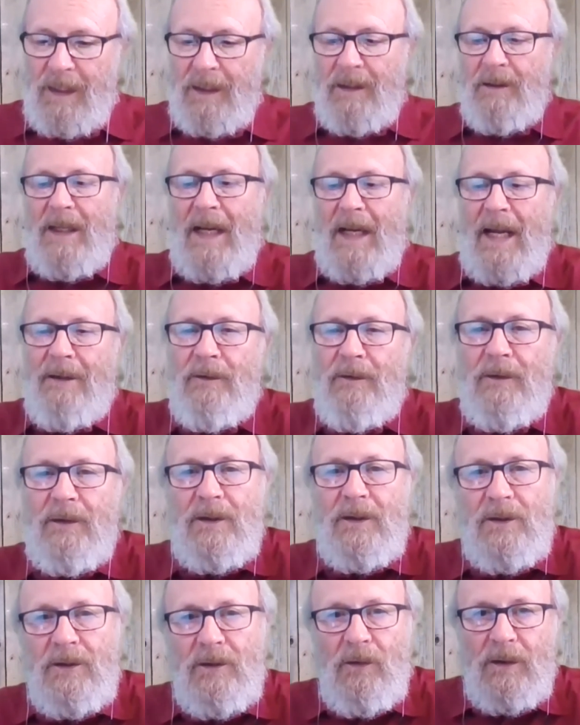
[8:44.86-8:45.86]
gather
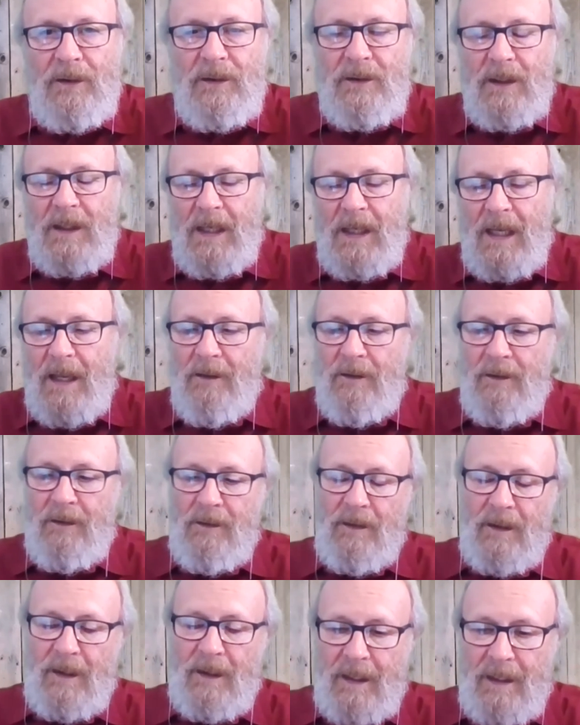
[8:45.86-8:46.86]
these thoughts
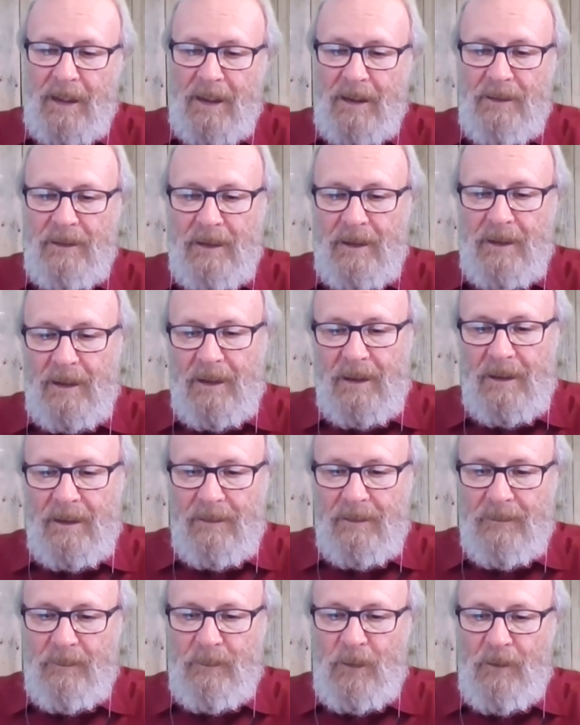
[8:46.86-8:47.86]
together and
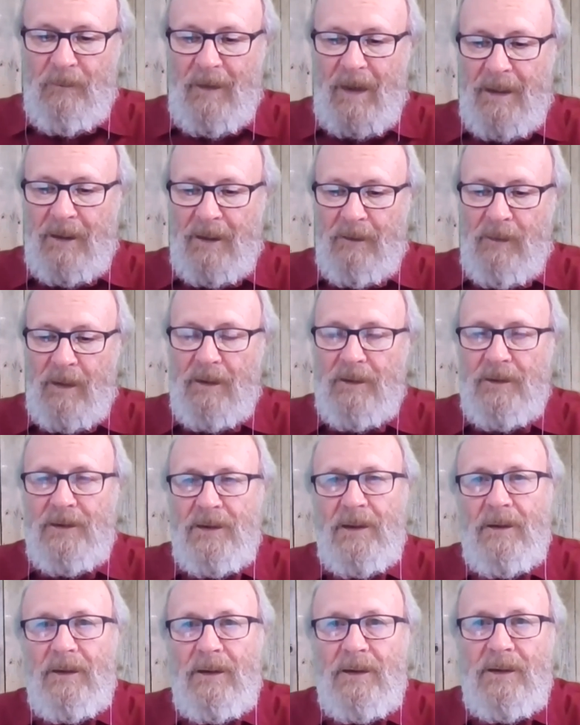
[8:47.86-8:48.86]
provide a greater
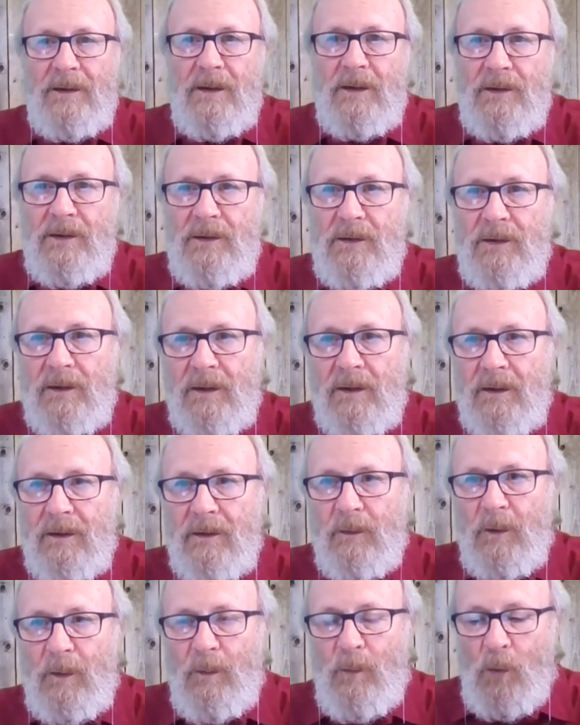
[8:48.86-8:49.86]
synthesis in
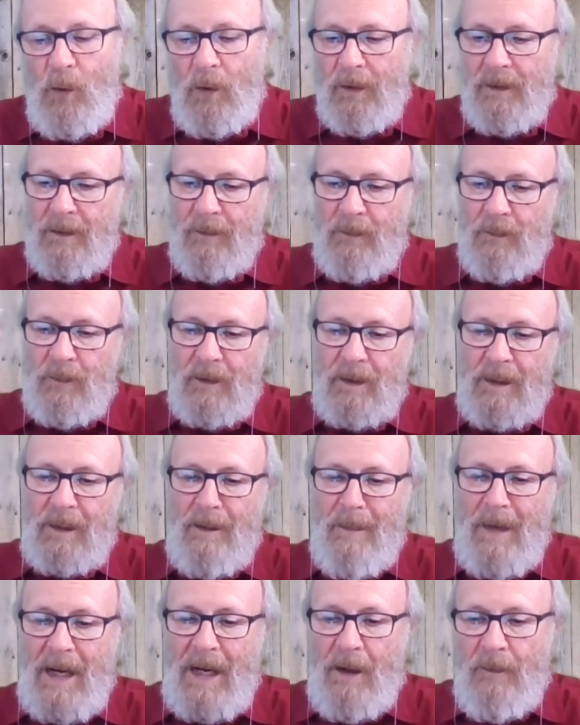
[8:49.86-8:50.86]
the report that will
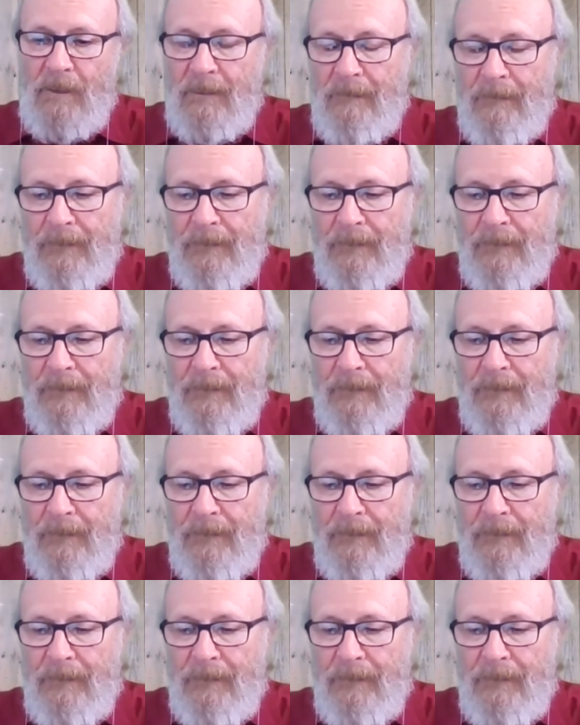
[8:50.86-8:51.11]
come out.